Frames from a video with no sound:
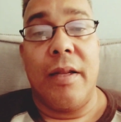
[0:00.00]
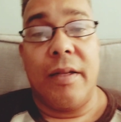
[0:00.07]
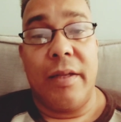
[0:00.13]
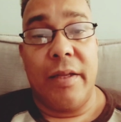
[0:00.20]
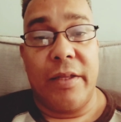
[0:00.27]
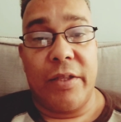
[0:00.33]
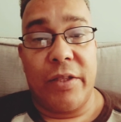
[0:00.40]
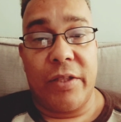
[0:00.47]

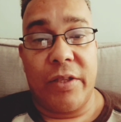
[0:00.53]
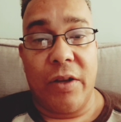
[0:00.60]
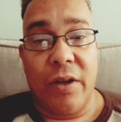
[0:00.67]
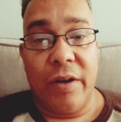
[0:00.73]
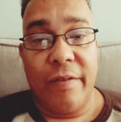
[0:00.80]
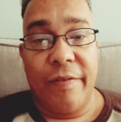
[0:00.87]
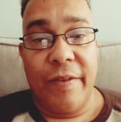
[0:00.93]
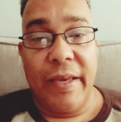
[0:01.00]
The sort
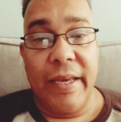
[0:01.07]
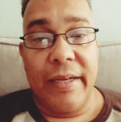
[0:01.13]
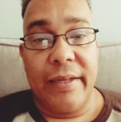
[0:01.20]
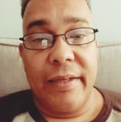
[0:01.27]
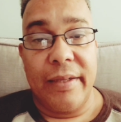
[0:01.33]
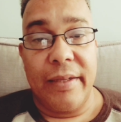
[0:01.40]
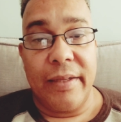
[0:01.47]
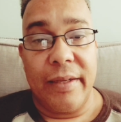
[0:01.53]
of hit
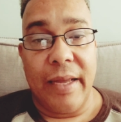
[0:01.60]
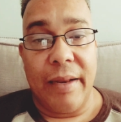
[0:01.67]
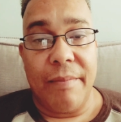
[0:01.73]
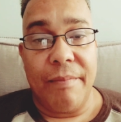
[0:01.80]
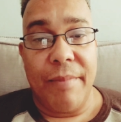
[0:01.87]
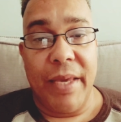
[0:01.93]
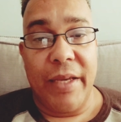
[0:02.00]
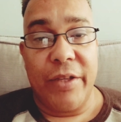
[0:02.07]
that
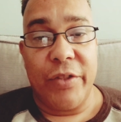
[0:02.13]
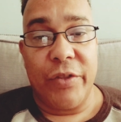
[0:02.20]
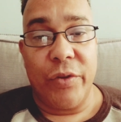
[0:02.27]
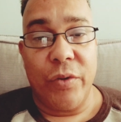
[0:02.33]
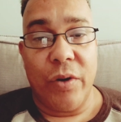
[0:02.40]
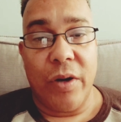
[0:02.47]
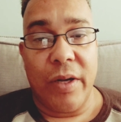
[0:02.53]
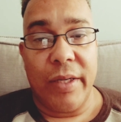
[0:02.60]
makes
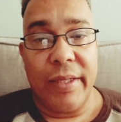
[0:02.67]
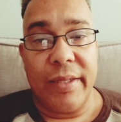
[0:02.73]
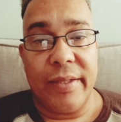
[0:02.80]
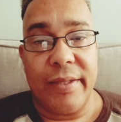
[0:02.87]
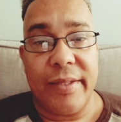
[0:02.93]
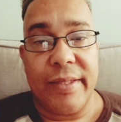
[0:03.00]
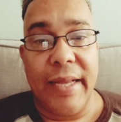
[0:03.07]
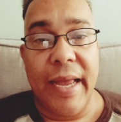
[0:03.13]
you
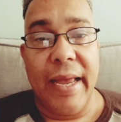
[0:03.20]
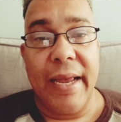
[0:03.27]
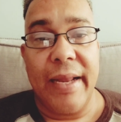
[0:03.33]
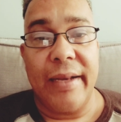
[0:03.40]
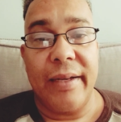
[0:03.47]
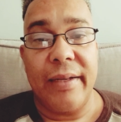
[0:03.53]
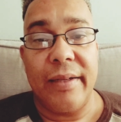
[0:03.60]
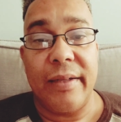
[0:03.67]

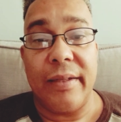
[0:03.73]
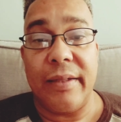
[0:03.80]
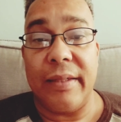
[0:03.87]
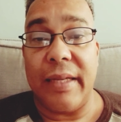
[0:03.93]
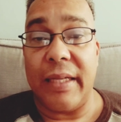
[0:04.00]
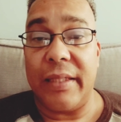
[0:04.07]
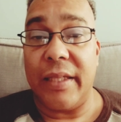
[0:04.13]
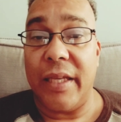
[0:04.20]
understand
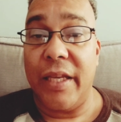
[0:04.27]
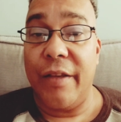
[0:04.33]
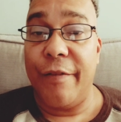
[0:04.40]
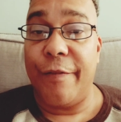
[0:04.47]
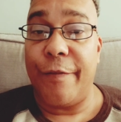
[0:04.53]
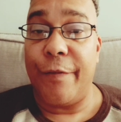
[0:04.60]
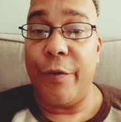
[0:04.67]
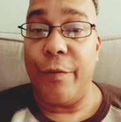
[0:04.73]
that
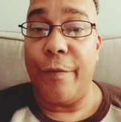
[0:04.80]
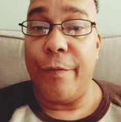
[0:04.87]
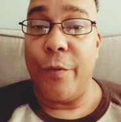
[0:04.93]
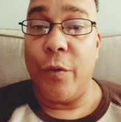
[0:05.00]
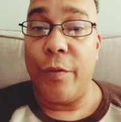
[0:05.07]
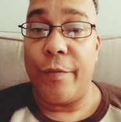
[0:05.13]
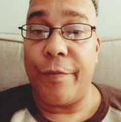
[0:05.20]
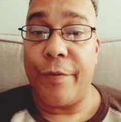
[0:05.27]
if you
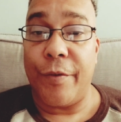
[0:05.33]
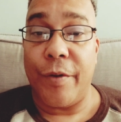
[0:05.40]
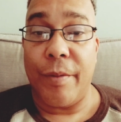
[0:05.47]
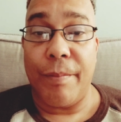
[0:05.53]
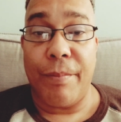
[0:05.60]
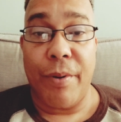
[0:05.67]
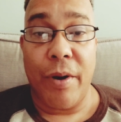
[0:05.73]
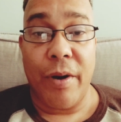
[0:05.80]
vote for
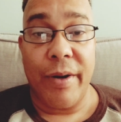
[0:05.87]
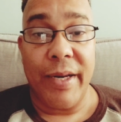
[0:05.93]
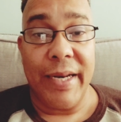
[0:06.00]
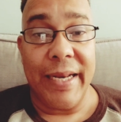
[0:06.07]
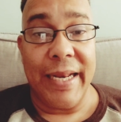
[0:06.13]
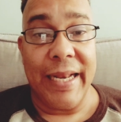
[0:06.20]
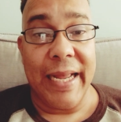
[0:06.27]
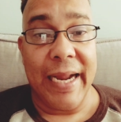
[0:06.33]
a party
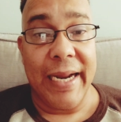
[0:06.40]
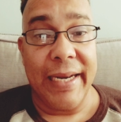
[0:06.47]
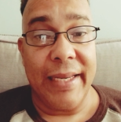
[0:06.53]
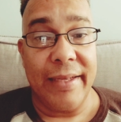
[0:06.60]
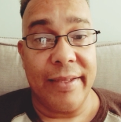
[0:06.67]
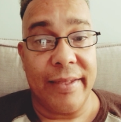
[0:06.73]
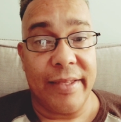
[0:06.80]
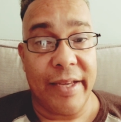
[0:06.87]

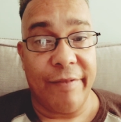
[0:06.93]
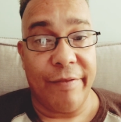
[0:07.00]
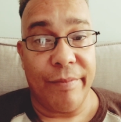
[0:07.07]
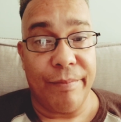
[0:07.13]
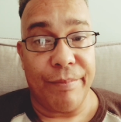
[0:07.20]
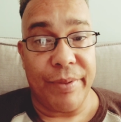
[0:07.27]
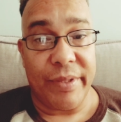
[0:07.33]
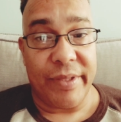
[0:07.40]

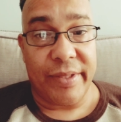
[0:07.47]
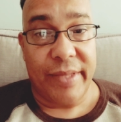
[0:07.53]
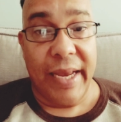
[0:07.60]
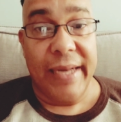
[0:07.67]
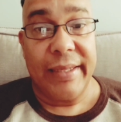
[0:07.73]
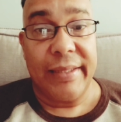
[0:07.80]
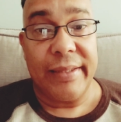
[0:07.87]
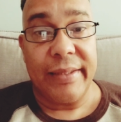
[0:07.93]

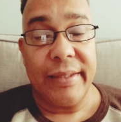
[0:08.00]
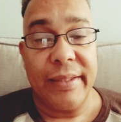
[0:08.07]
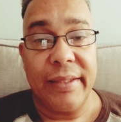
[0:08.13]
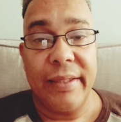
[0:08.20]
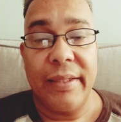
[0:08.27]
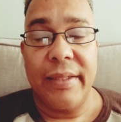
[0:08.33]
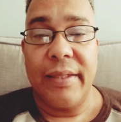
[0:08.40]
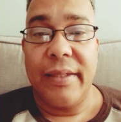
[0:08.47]
97%,
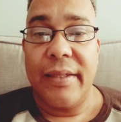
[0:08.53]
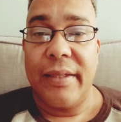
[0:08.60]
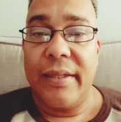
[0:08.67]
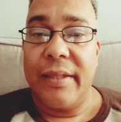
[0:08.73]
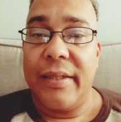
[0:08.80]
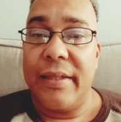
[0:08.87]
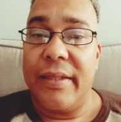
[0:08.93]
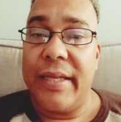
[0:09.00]

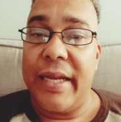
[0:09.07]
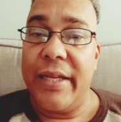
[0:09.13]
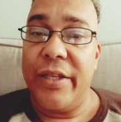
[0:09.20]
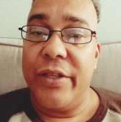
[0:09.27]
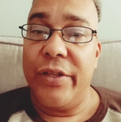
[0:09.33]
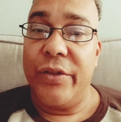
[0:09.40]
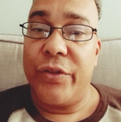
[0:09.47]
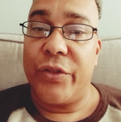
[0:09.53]
then
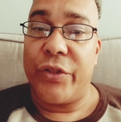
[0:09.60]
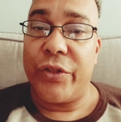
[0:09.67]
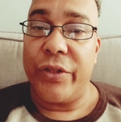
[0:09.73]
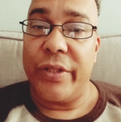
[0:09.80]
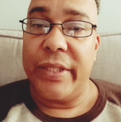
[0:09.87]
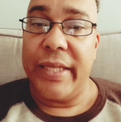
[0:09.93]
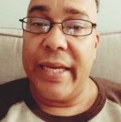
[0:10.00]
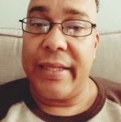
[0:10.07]
you
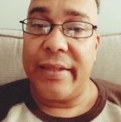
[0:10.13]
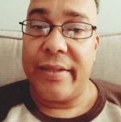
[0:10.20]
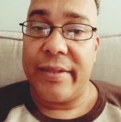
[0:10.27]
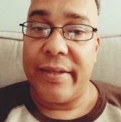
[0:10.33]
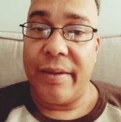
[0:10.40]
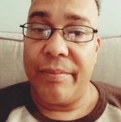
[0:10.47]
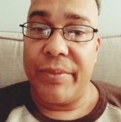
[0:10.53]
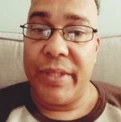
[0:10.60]
should get
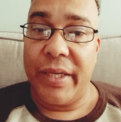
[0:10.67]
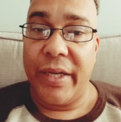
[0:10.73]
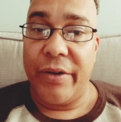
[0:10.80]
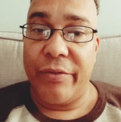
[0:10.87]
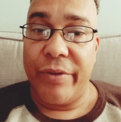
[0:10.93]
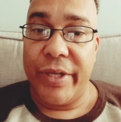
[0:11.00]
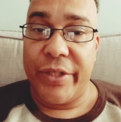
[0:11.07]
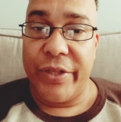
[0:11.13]
something in
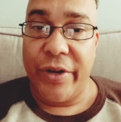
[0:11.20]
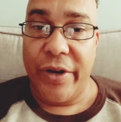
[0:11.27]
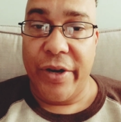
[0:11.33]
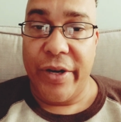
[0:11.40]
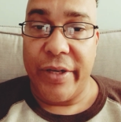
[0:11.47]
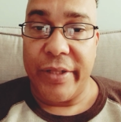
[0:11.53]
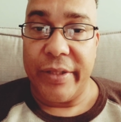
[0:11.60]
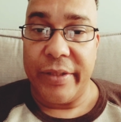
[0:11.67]

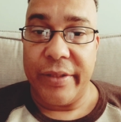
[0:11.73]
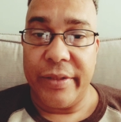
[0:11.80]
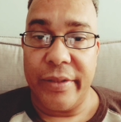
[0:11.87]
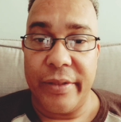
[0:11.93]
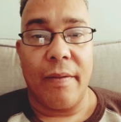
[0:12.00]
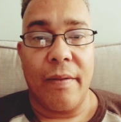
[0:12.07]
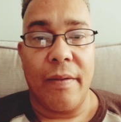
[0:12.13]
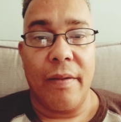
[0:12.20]
return.
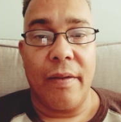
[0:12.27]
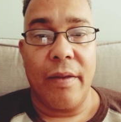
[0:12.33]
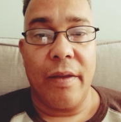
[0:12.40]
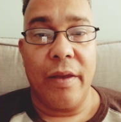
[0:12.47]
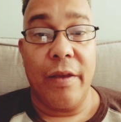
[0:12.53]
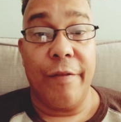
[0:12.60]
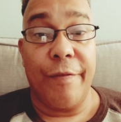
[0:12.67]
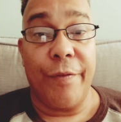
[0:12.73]

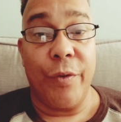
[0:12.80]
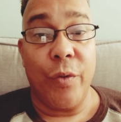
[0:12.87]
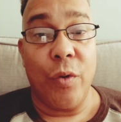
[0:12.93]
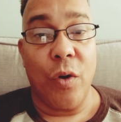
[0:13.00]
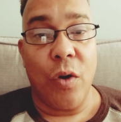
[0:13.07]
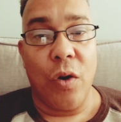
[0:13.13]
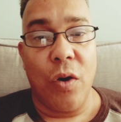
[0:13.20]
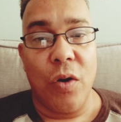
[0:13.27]
If you
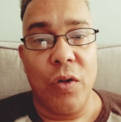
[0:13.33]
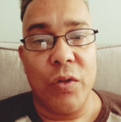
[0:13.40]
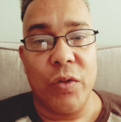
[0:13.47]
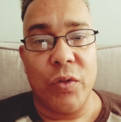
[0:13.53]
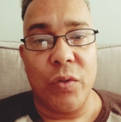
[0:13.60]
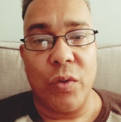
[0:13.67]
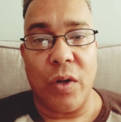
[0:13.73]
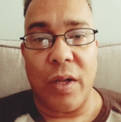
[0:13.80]

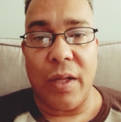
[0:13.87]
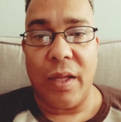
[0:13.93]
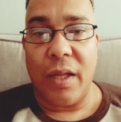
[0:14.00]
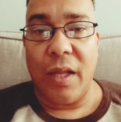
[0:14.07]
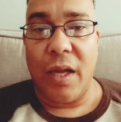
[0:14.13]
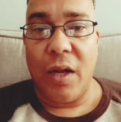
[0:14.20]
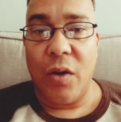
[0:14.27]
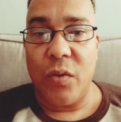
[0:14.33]
also
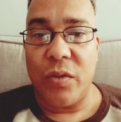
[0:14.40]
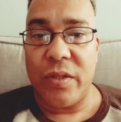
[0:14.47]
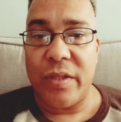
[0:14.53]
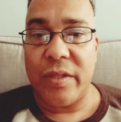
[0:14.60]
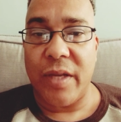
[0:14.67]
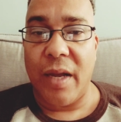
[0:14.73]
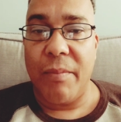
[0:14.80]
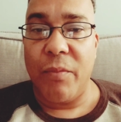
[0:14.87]
allow
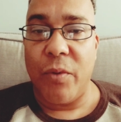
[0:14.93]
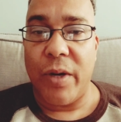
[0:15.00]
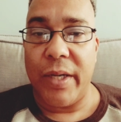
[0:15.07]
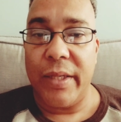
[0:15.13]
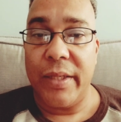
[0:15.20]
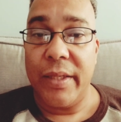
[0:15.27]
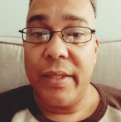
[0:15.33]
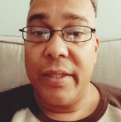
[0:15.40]

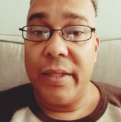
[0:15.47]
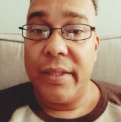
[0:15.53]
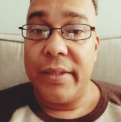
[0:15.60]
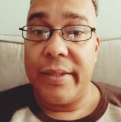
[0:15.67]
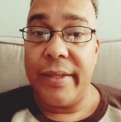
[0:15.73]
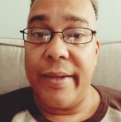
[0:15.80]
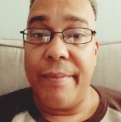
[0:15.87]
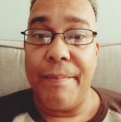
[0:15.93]
someone
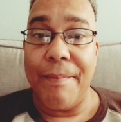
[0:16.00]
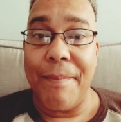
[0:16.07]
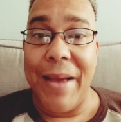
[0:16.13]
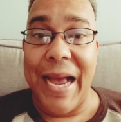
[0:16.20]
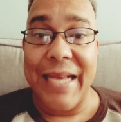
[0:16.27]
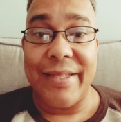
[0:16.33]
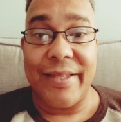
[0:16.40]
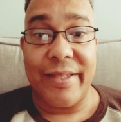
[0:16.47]
to
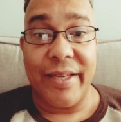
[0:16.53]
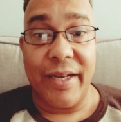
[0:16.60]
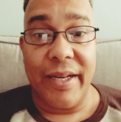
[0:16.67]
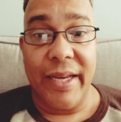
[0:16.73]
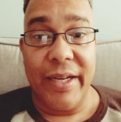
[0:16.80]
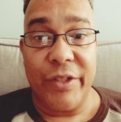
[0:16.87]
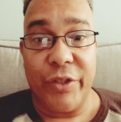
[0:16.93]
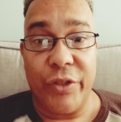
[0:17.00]

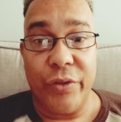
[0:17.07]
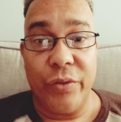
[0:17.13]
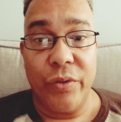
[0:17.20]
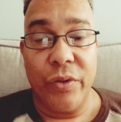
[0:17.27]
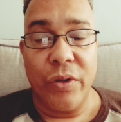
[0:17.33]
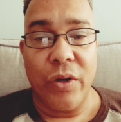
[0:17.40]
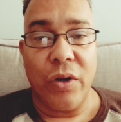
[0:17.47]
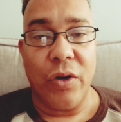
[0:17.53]
emasculate you
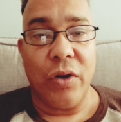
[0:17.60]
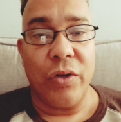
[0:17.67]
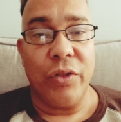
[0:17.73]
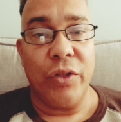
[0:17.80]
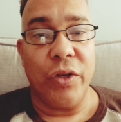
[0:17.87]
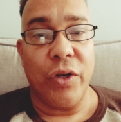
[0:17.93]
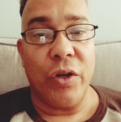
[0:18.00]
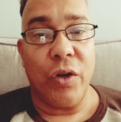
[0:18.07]
on
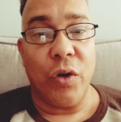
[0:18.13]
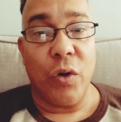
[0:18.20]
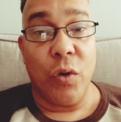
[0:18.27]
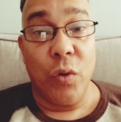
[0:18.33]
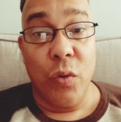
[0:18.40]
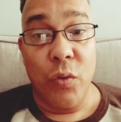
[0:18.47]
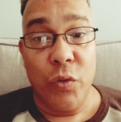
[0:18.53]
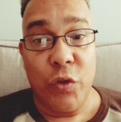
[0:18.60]
your
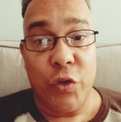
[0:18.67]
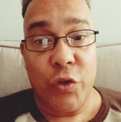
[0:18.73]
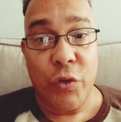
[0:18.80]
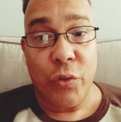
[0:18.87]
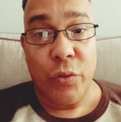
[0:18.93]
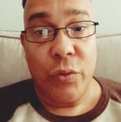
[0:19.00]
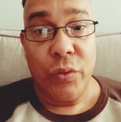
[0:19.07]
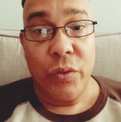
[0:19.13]
own
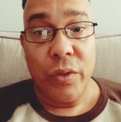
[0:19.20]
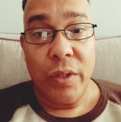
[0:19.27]
show